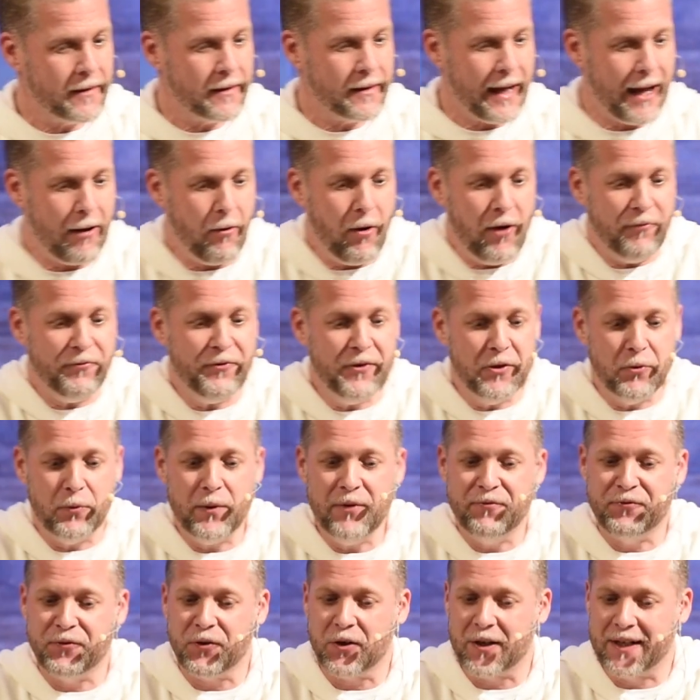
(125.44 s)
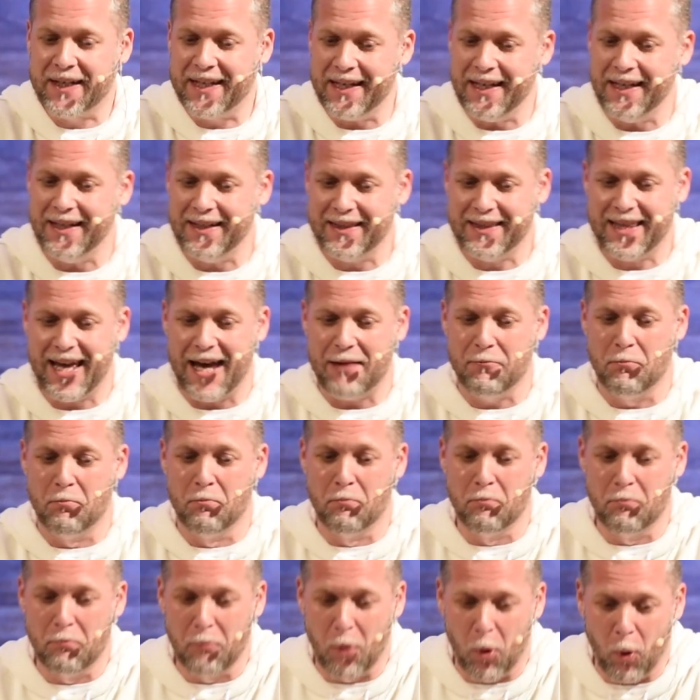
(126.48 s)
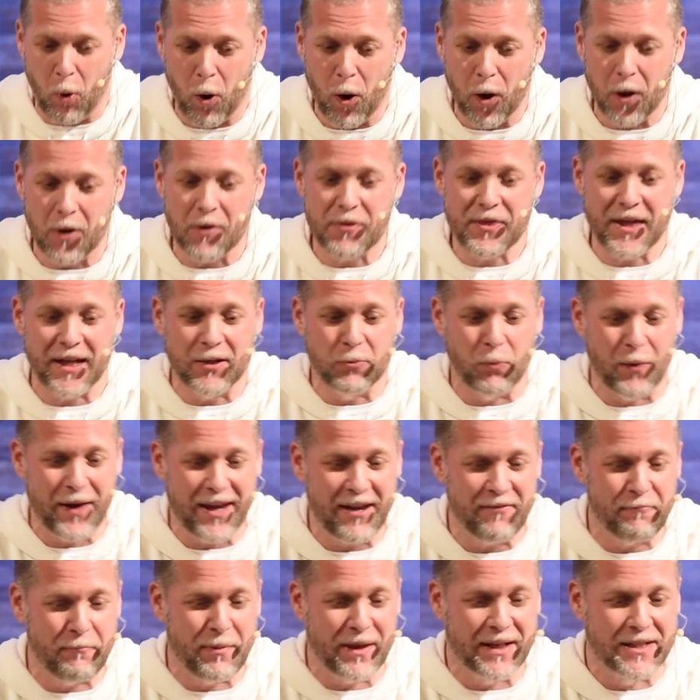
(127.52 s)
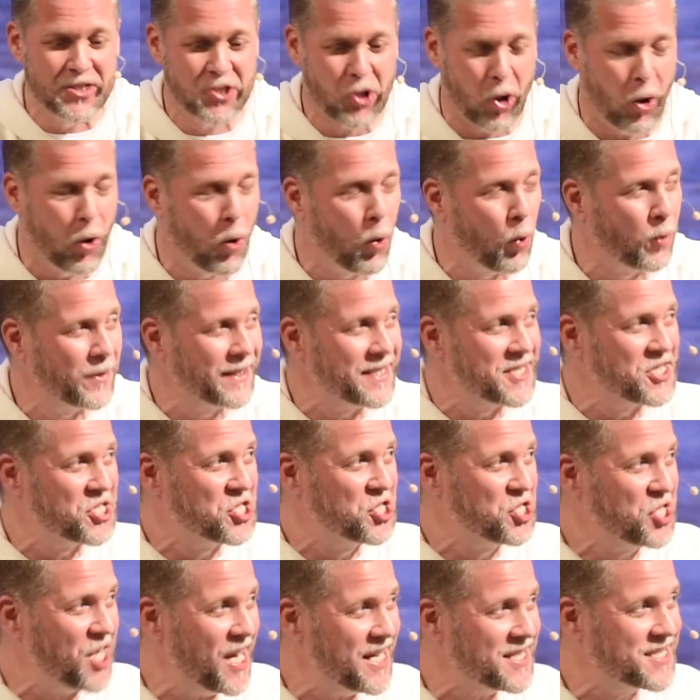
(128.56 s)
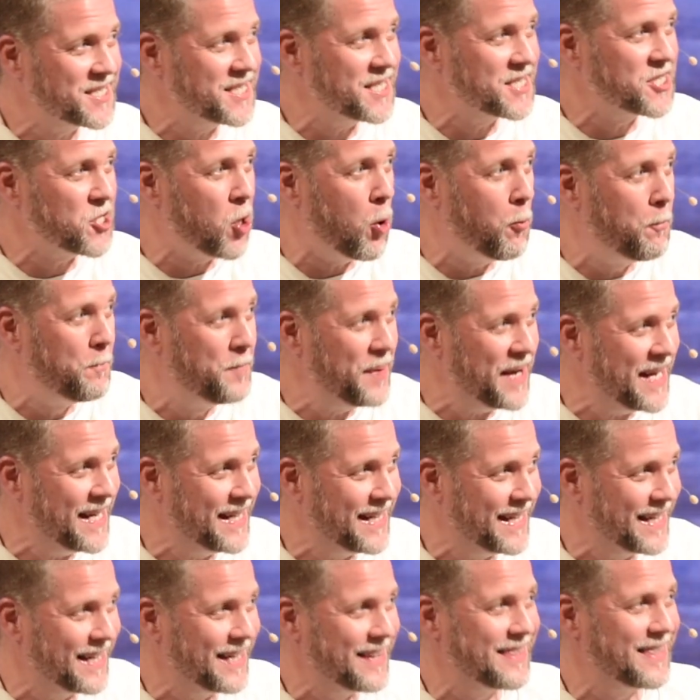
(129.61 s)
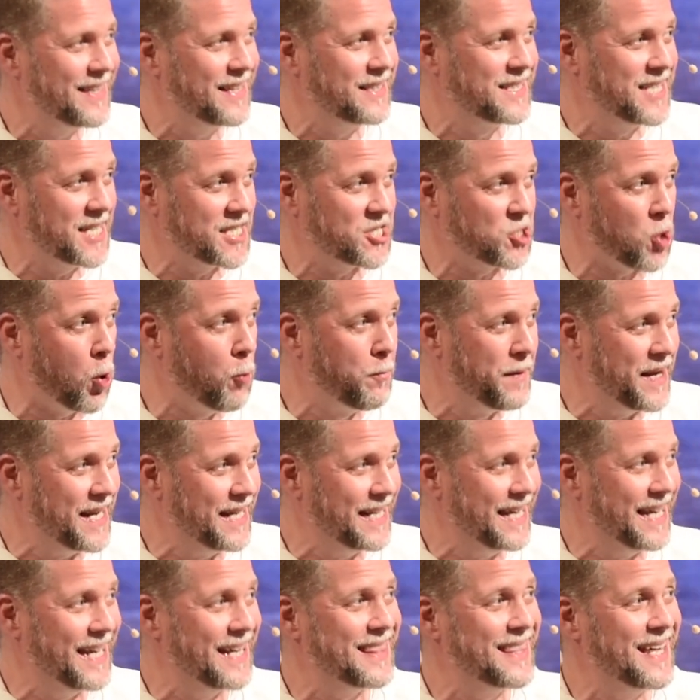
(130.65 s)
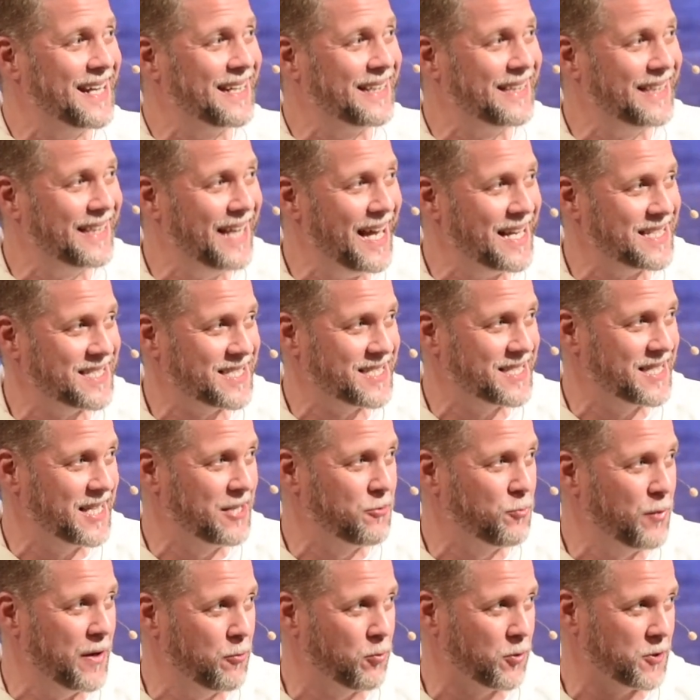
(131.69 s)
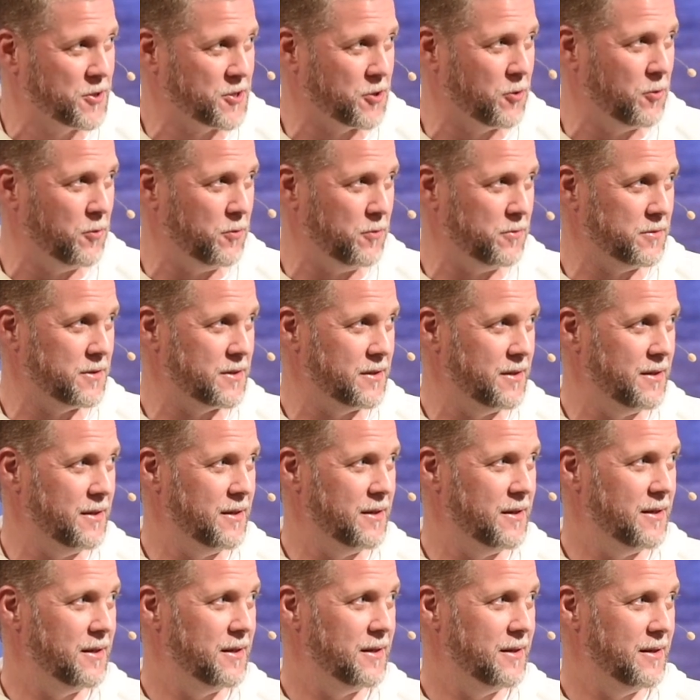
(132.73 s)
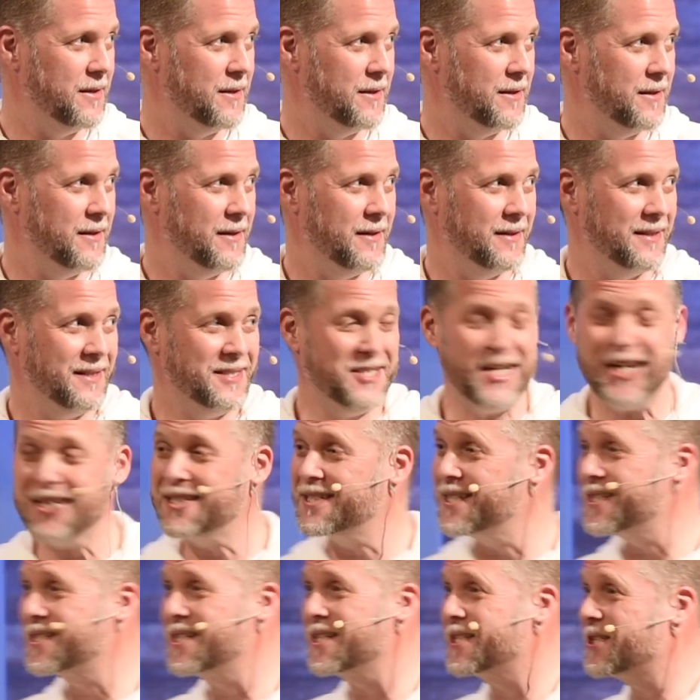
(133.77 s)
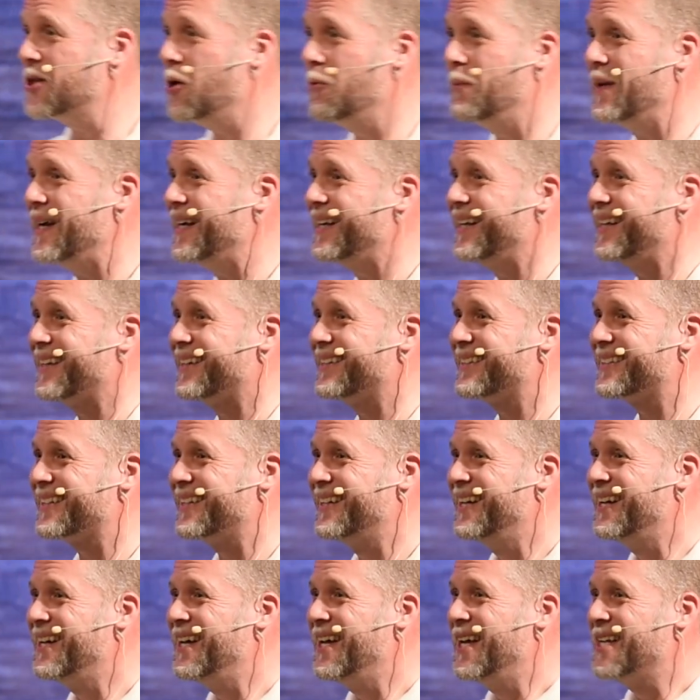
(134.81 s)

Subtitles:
How often do we forget that more than we've been told is just as disobedient than less than we were told? Yeah. Just as disobedient.